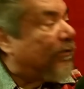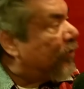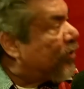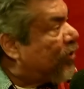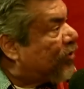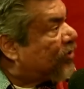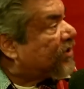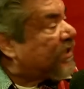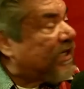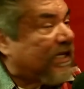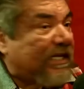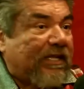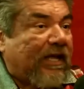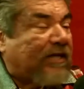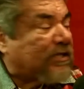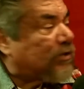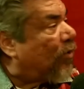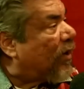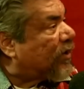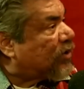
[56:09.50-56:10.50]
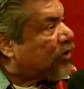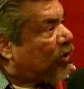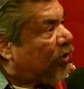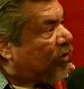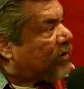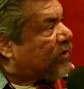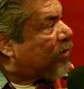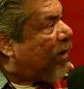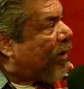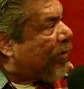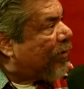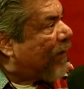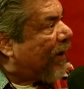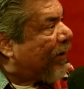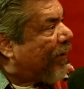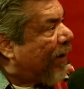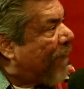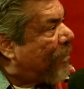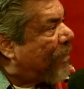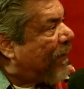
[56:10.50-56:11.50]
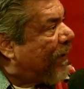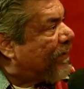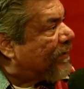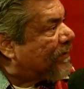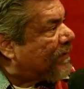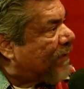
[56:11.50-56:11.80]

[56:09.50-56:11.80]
when you're sitting, I used to watch Lawrence Welk with my grandparents.